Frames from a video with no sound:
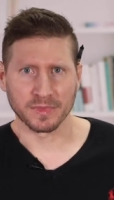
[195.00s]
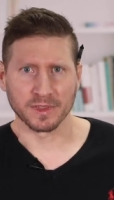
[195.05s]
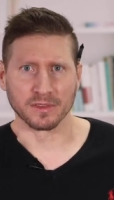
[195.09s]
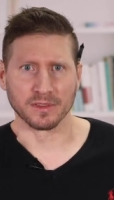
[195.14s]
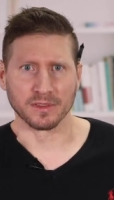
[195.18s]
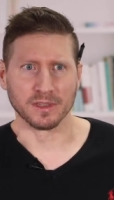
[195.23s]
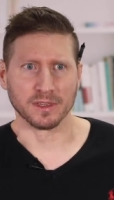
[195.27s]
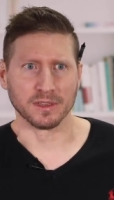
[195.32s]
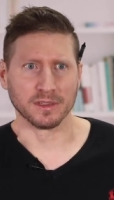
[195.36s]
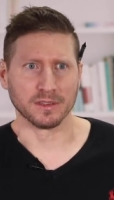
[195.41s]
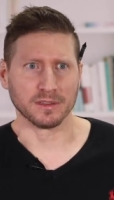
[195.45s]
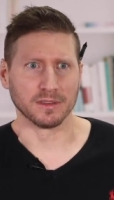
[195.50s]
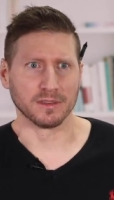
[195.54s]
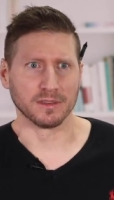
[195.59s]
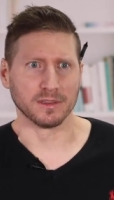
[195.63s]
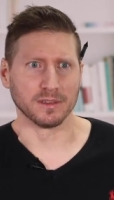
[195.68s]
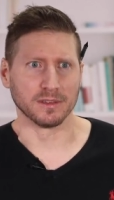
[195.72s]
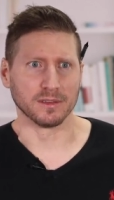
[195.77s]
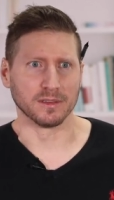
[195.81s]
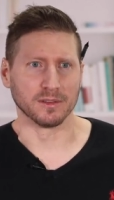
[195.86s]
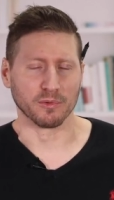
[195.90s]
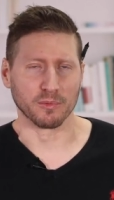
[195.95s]
the,
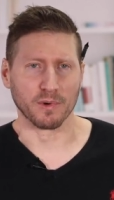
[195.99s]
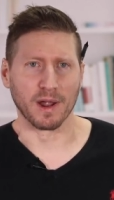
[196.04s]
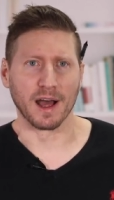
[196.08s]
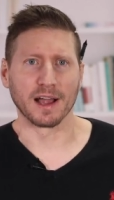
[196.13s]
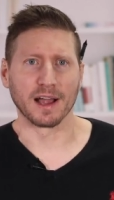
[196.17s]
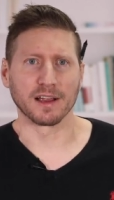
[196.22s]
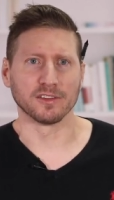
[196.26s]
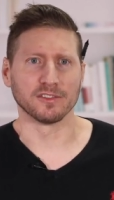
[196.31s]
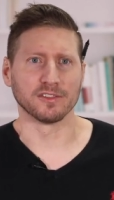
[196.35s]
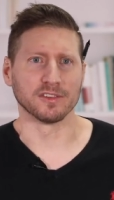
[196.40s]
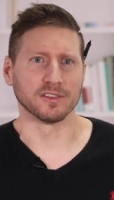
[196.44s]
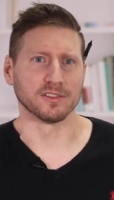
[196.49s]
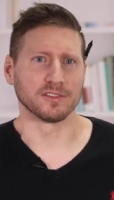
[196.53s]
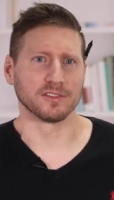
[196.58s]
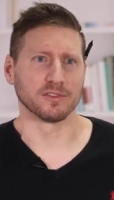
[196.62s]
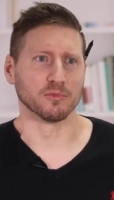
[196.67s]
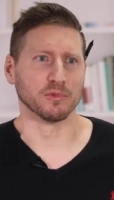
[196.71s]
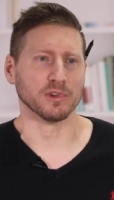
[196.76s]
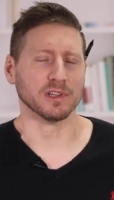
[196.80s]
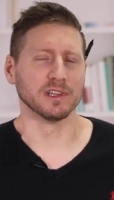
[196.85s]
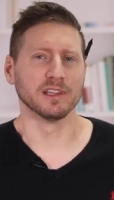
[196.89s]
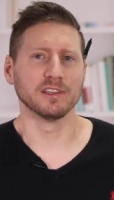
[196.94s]
the, the rock is
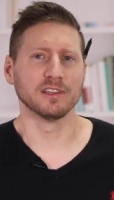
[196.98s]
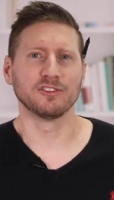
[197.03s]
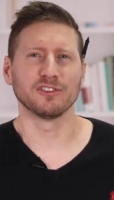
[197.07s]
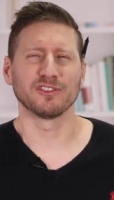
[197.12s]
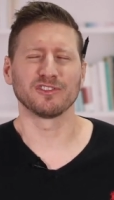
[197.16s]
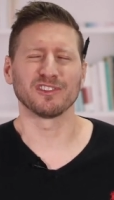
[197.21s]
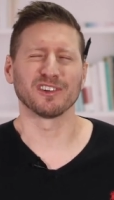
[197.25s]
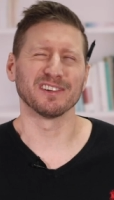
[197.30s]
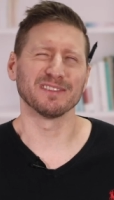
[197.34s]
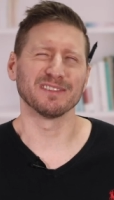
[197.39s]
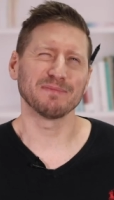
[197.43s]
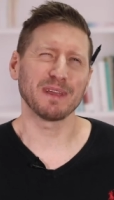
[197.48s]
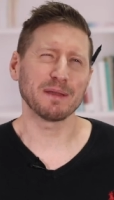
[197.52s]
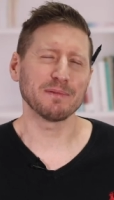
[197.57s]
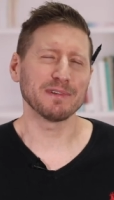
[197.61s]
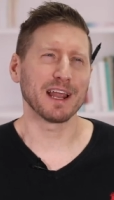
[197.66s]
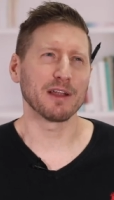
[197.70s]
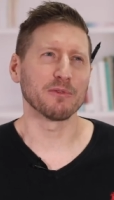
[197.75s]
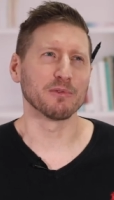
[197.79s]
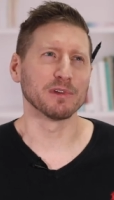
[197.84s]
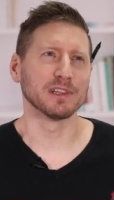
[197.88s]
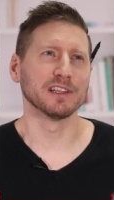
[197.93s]
its religious, or
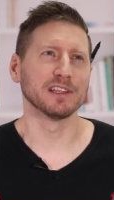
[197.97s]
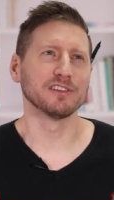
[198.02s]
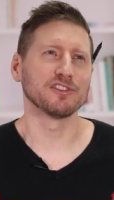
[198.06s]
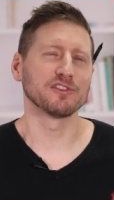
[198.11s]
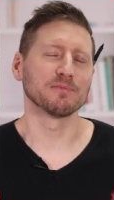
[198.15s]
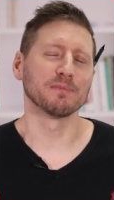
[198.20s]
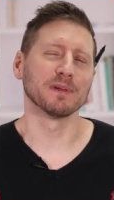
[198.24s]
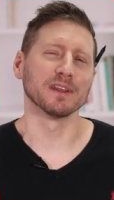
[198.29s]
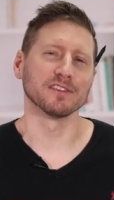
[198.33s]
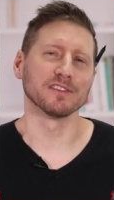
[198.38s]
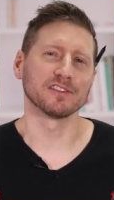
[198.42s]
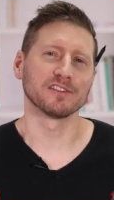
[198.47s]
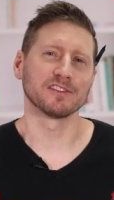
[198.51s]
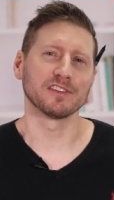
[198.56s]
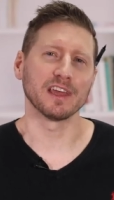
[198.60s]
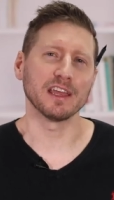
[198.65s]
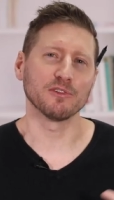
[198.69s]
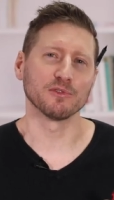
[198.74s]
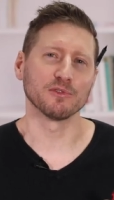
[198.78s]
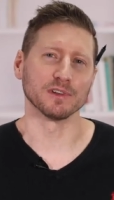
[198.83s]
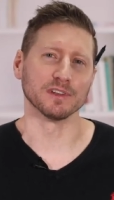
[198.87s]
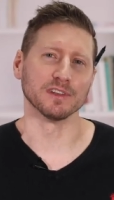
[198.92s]
maybe not religious, but its
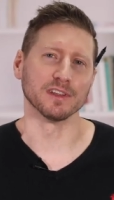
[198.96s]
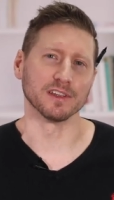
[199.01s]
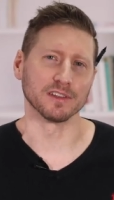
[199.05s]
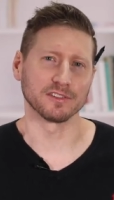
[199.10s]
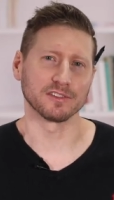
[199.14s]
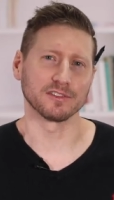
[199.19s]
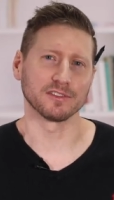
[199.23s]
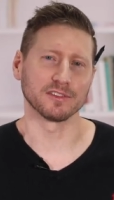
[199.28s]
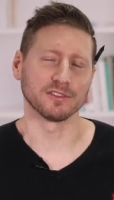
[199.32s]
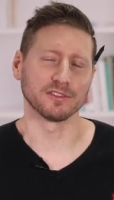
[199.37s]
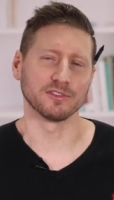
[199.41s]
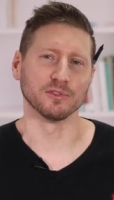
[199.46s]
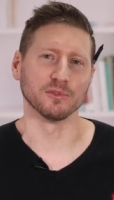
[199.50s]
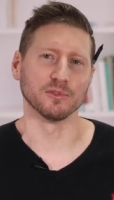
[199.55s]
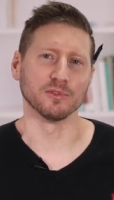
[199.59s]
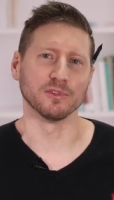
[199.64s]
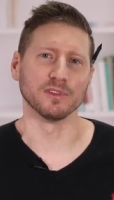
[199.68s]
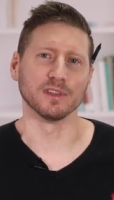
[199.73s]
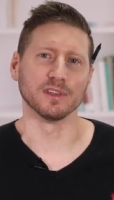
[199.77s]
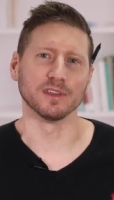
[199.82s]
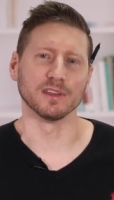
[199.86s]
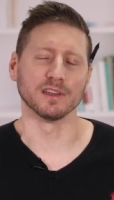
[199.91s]
sacredness
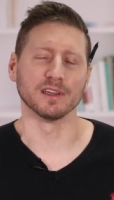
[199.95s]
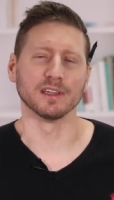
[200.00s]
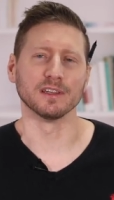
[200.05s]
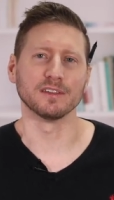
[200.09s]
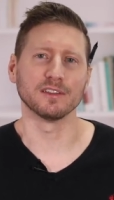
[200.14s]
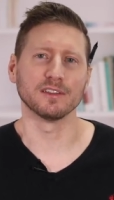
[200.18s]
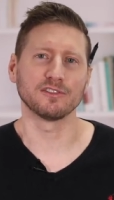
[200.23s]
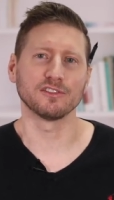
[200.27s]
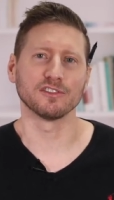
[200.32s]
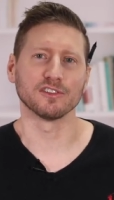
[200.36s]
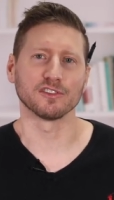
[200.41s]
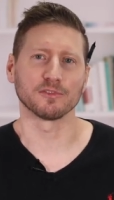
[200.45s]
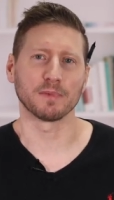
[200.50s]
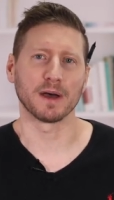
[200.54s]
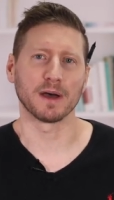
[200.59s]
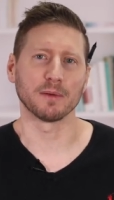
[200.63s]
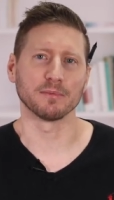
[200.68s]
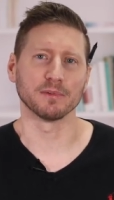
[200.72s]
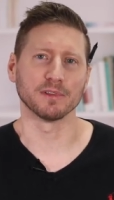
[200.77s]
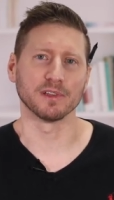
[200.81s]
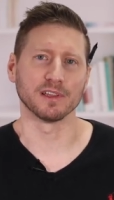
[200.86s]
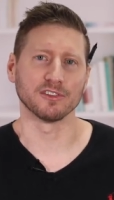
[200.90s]
to the indigenous
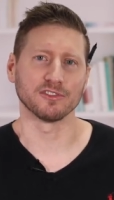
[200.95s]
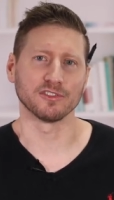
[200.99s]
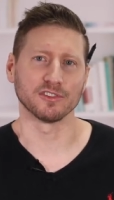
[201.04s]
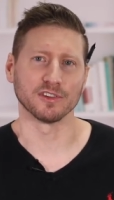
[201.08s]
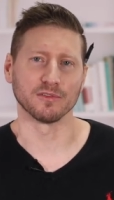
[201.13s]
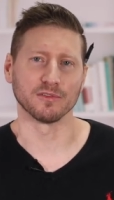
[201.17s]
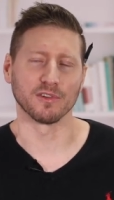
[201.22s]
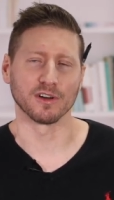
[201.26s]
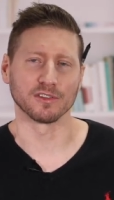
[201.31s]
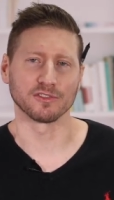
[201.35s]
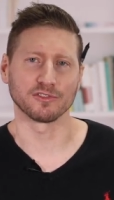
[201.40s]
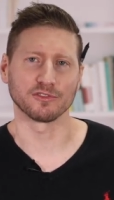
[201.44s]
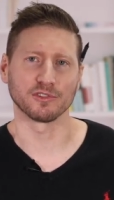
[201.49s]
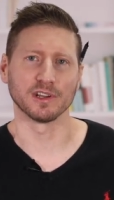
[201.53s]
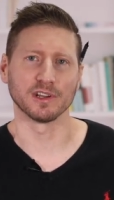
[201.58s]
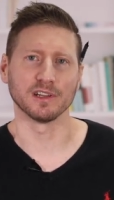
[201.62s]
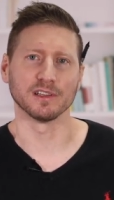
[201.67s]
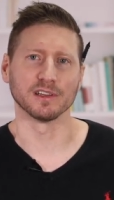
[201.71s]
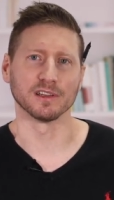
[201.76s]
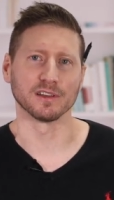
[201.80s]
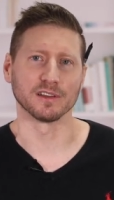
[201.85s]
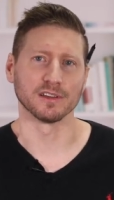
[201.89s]
population of
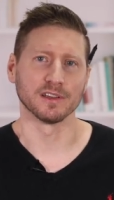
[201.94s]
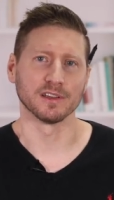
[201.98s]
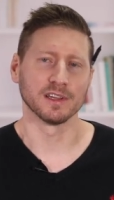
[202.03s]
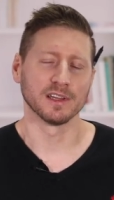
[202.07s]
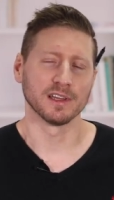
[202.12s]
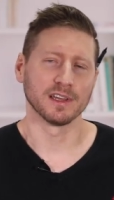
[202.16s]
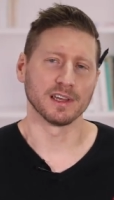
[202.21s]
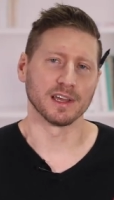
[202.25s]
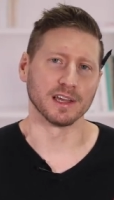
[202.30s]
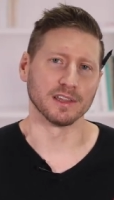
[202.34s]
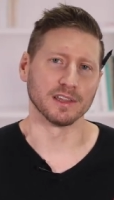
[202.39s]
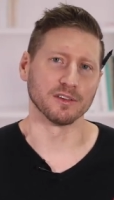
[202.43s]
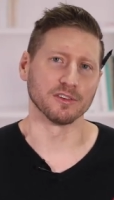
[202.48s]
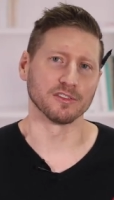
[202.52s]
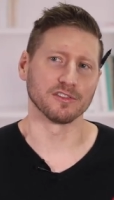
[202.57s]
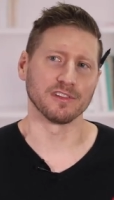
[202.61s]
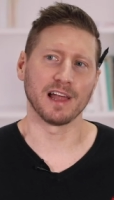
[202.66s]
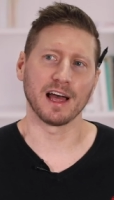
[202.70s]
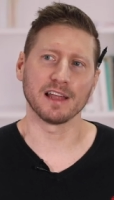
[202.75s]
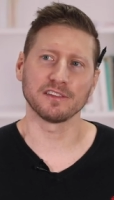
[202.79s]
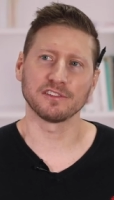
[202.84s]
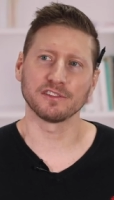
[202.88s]
Australia. And
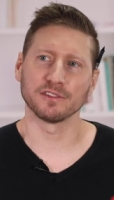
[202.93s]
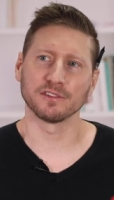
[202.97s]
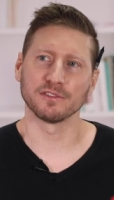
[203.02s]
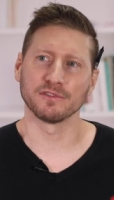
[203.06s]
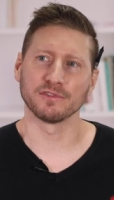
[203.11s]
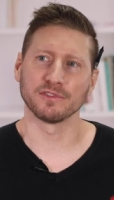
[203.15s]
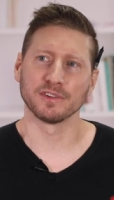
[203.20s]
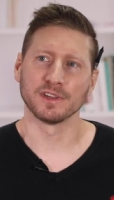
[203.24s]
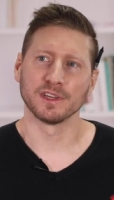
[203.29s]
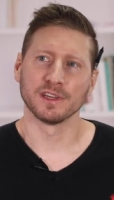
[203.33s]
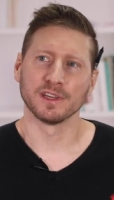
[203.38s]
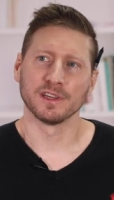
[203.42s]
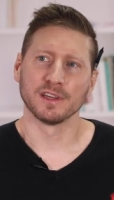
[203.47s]
there's lots of